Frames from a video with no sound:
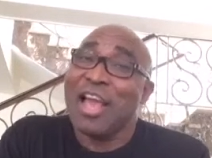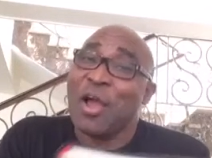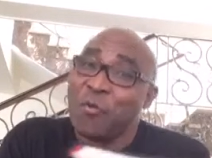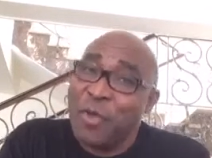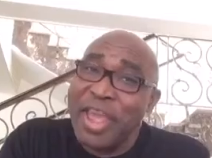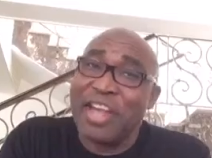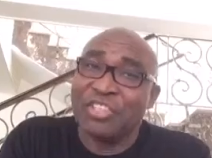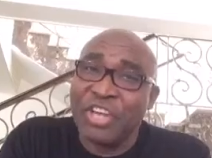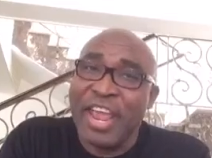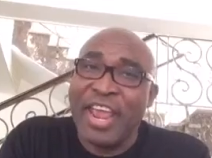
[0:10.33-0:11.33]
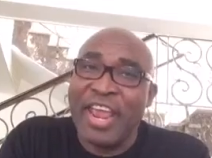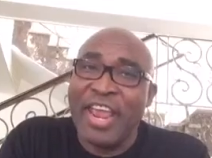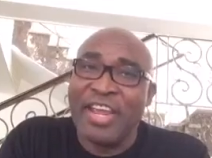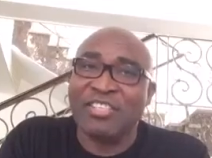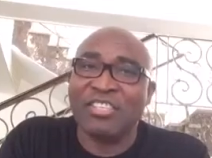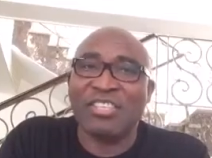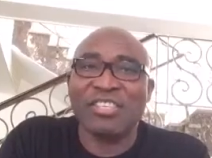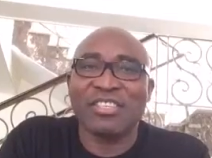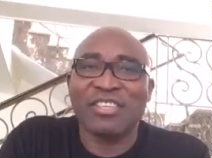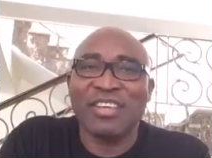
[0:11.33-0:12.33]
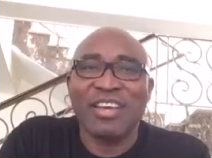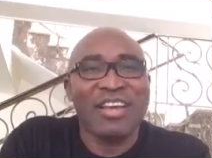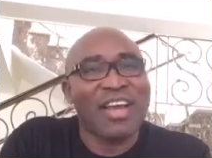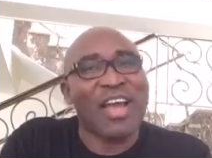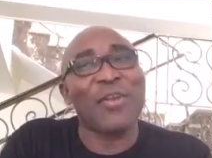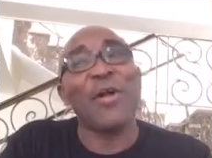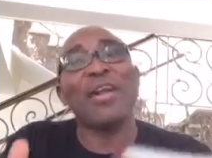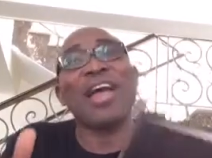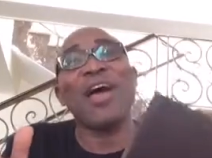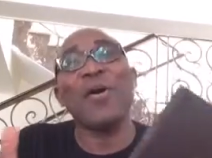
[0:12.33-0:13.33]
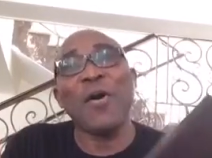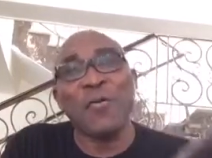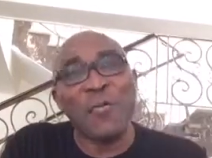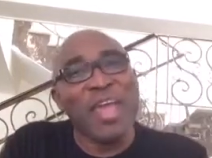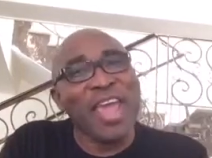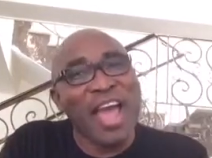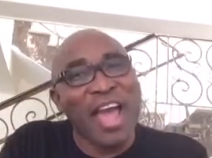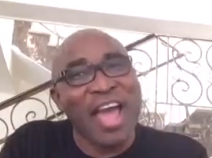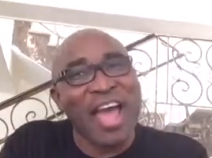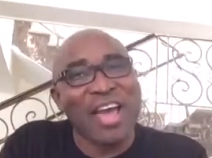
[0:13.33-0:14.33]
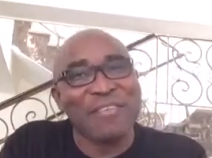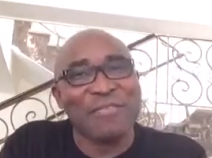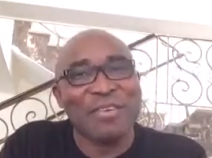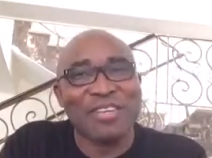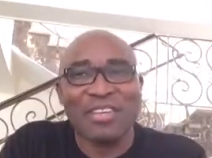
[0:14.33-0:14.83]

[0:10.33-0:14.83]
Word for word: And we are changed and all the hope we have,